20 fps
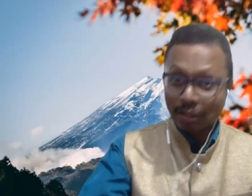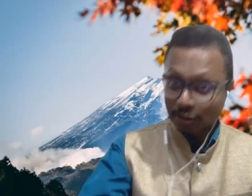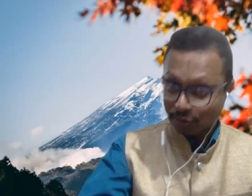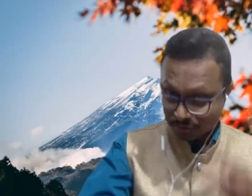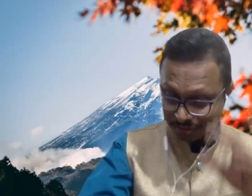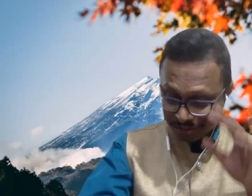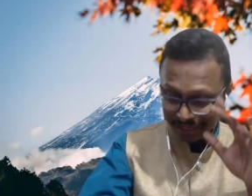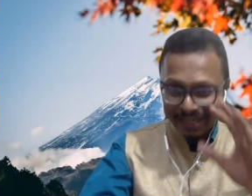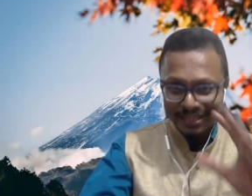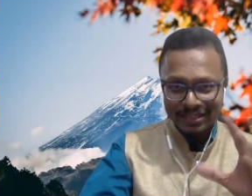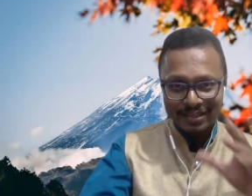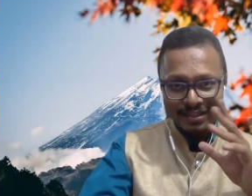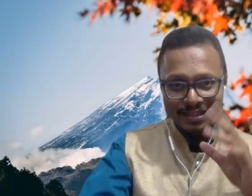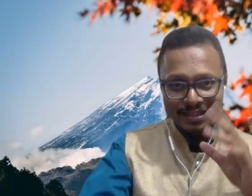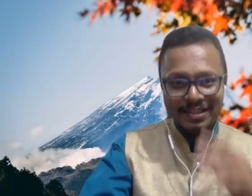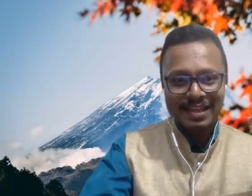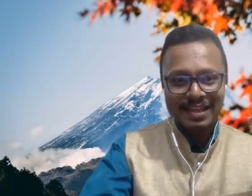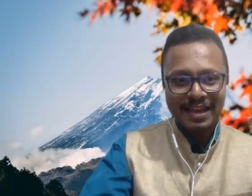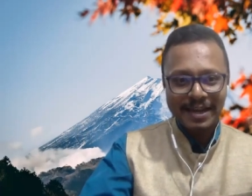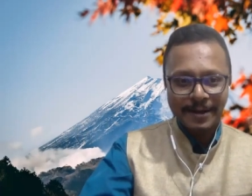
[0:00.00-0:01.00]
So stay
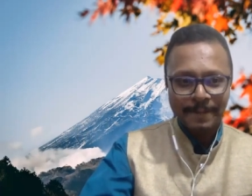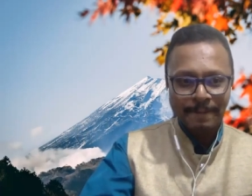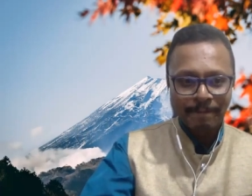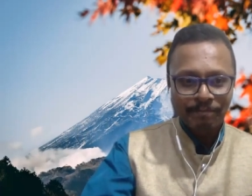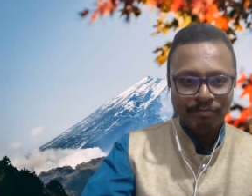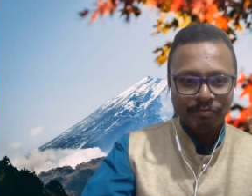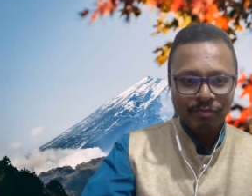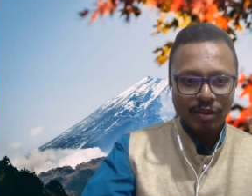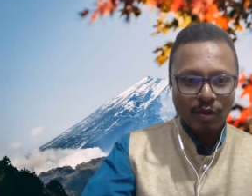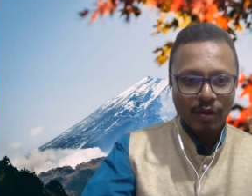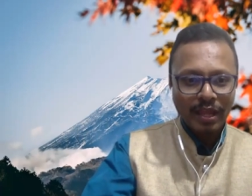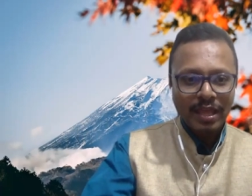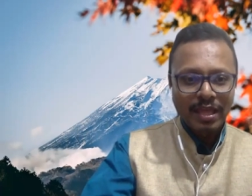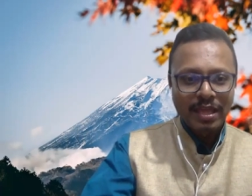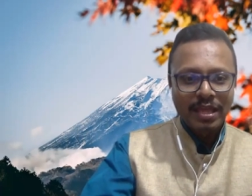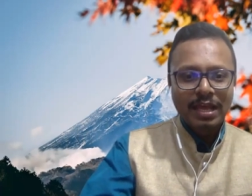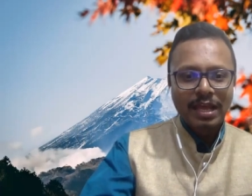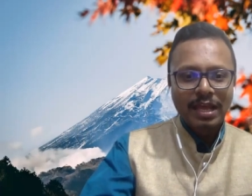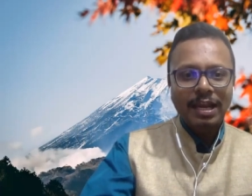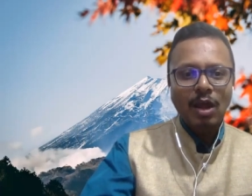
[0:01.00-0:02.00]
till the end. Okay.
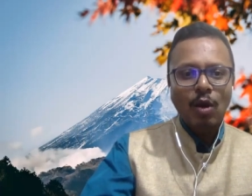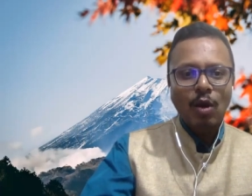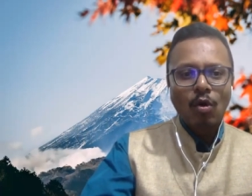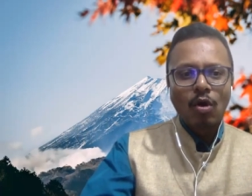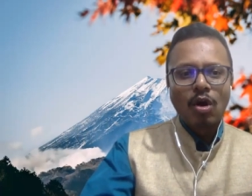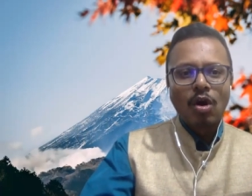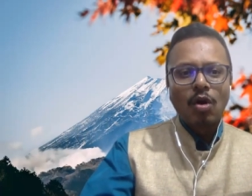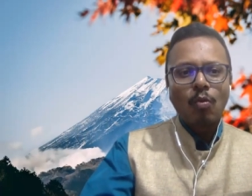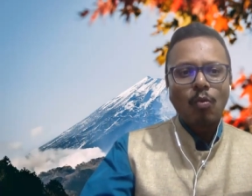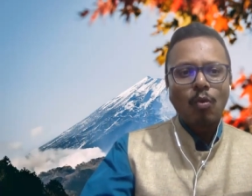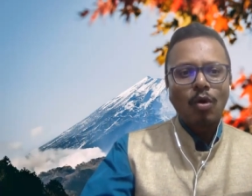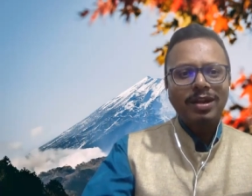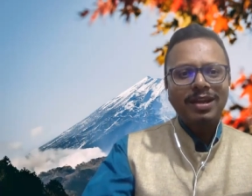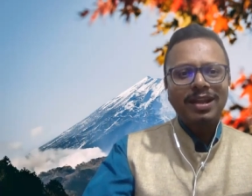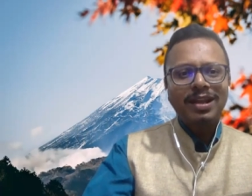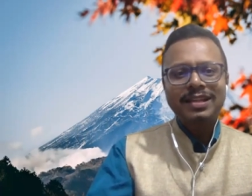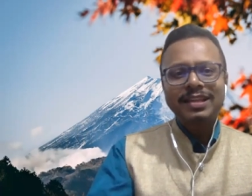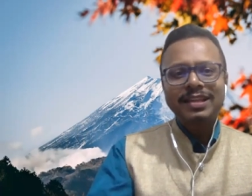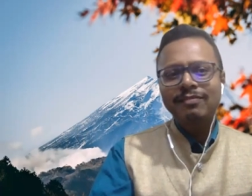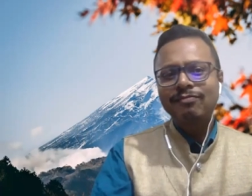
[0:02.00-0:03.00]
Now, what
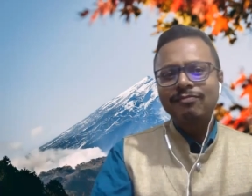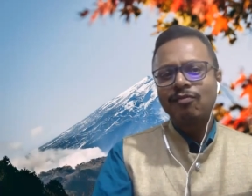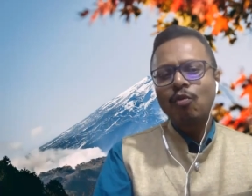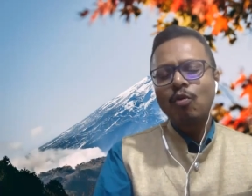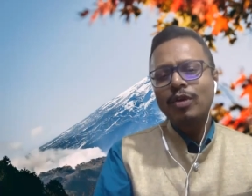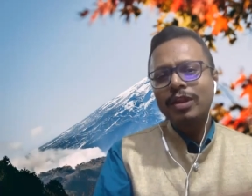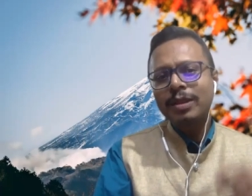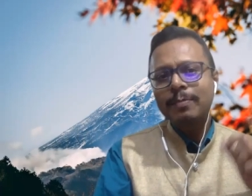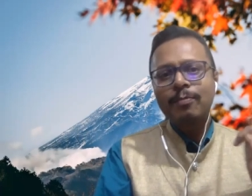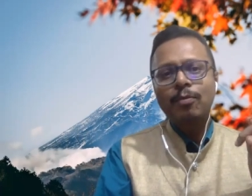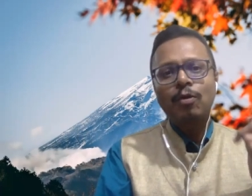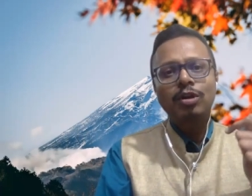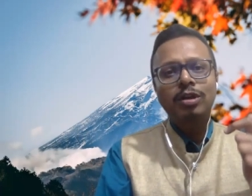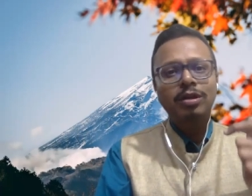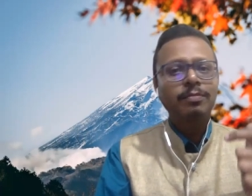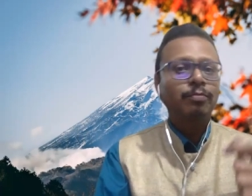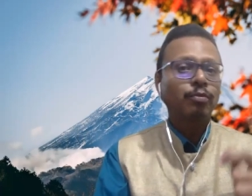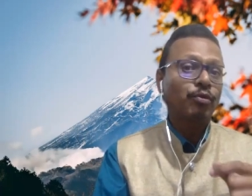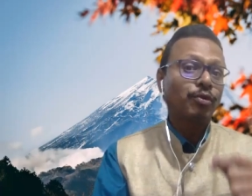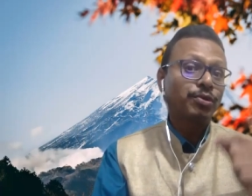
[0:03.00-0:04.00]
are the four
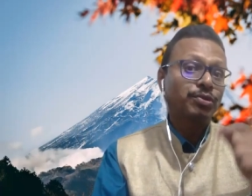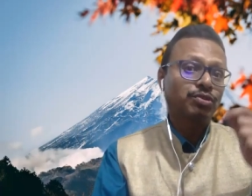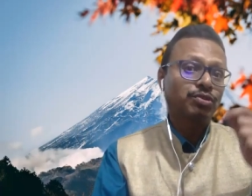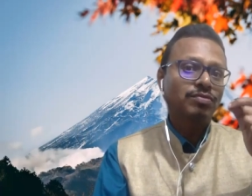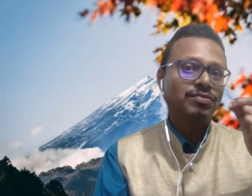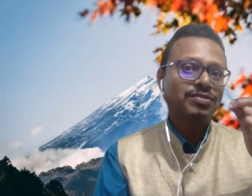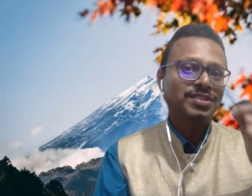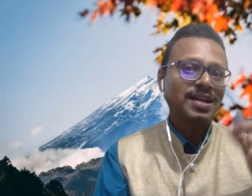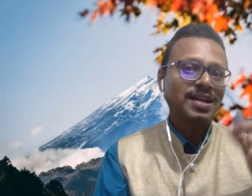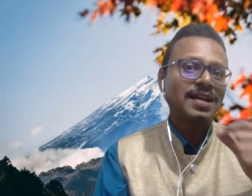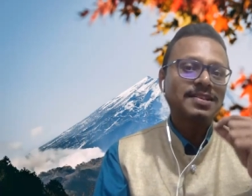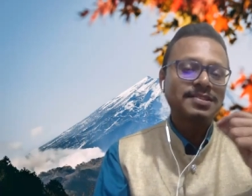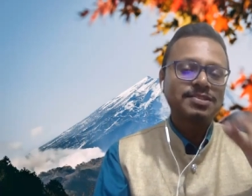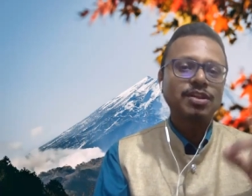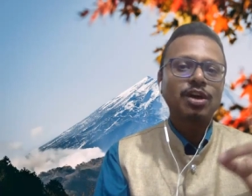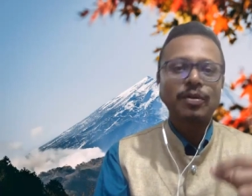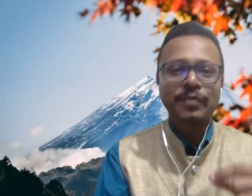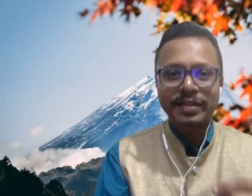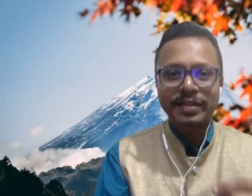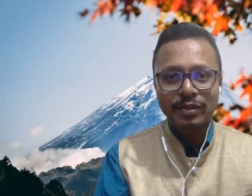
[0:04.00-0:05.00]
important points of Charles
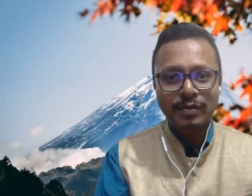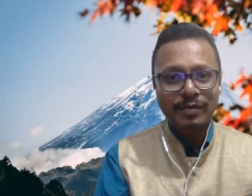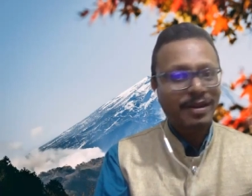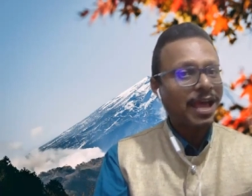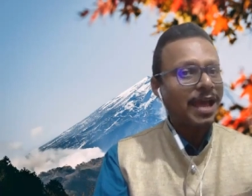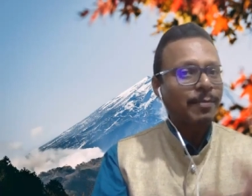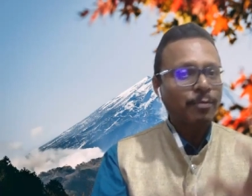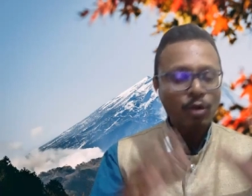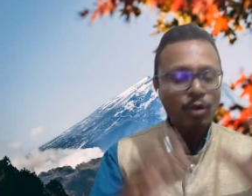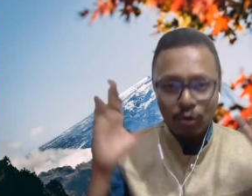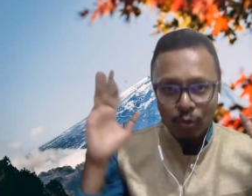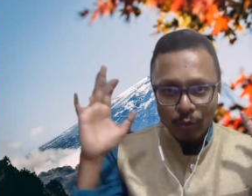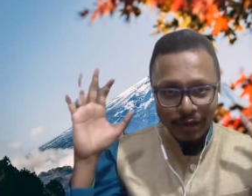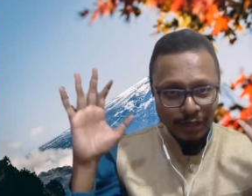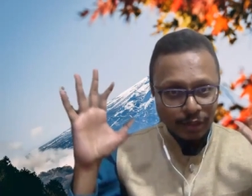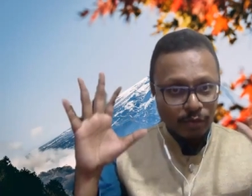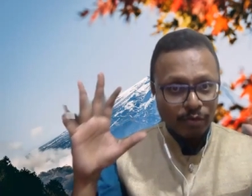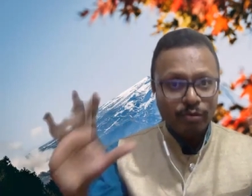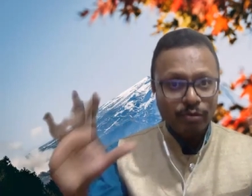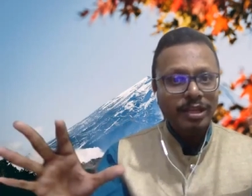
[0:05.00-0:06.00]
Darwin theory? Now, I'm not
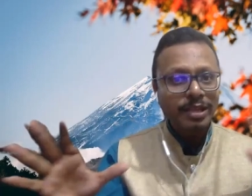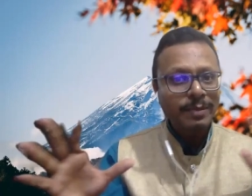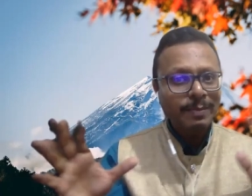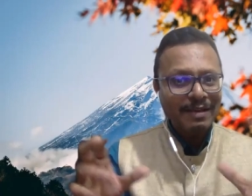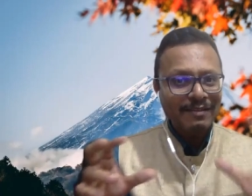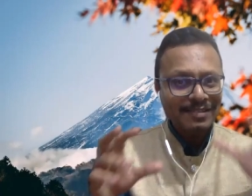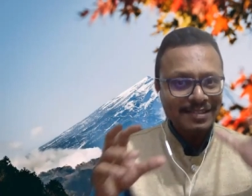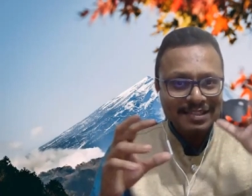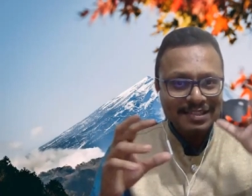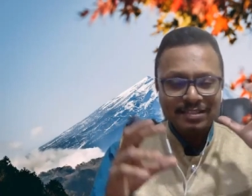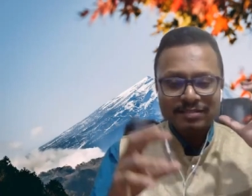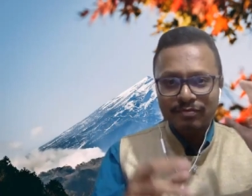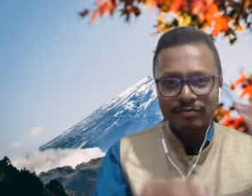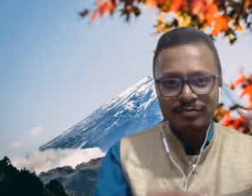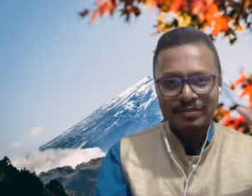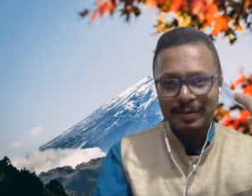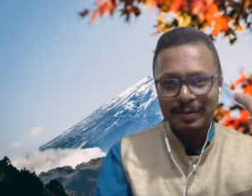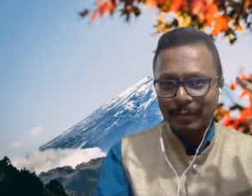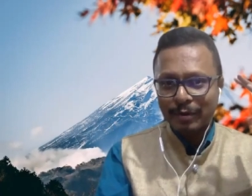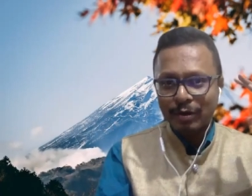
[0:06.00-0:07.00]
going deep. I will just
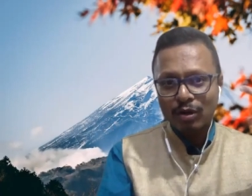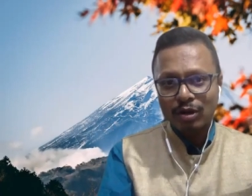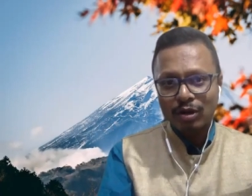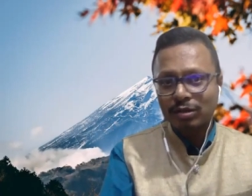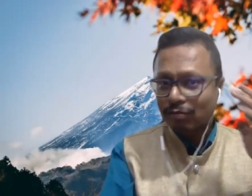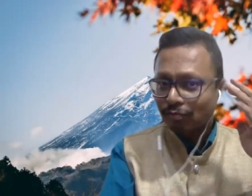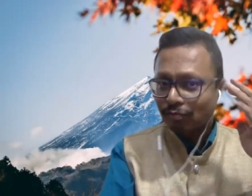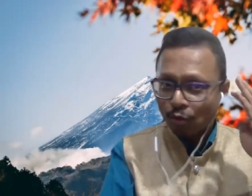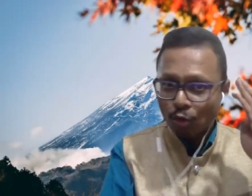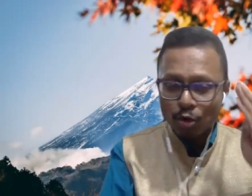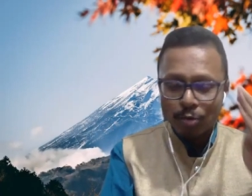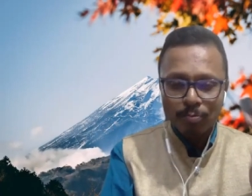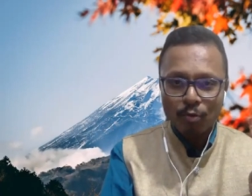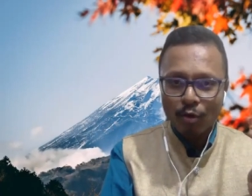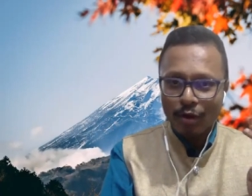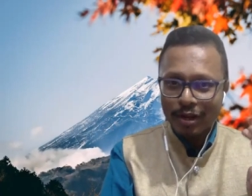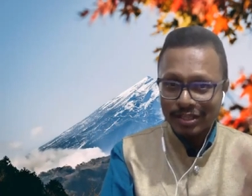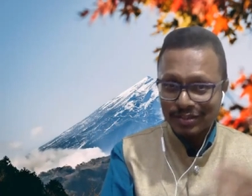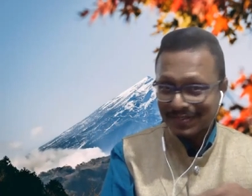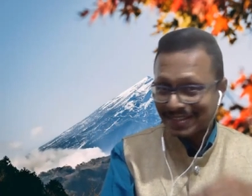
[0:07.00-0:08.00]
take the 4
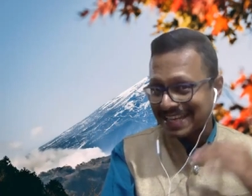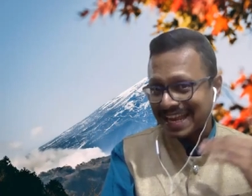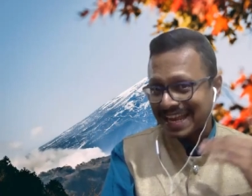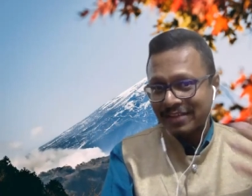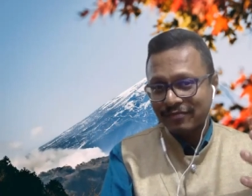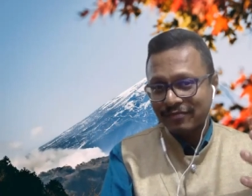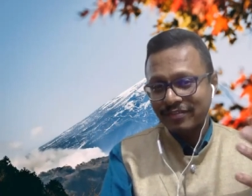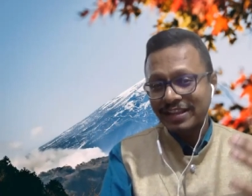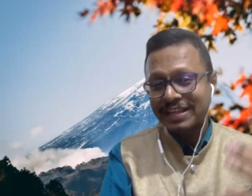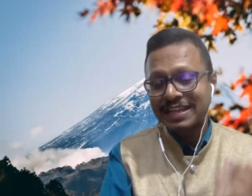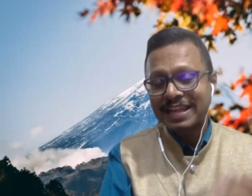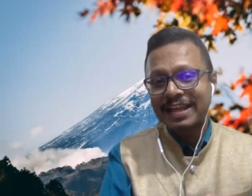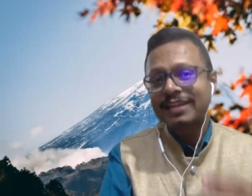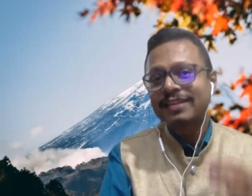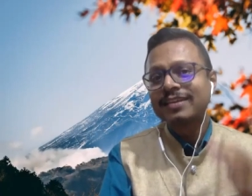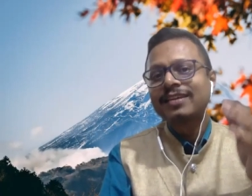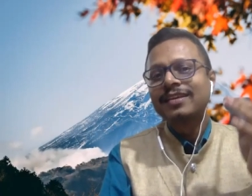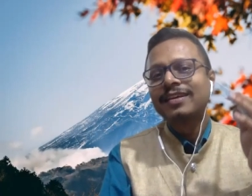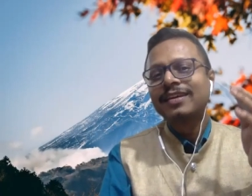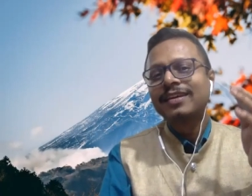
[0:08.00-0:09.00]
points which I feel that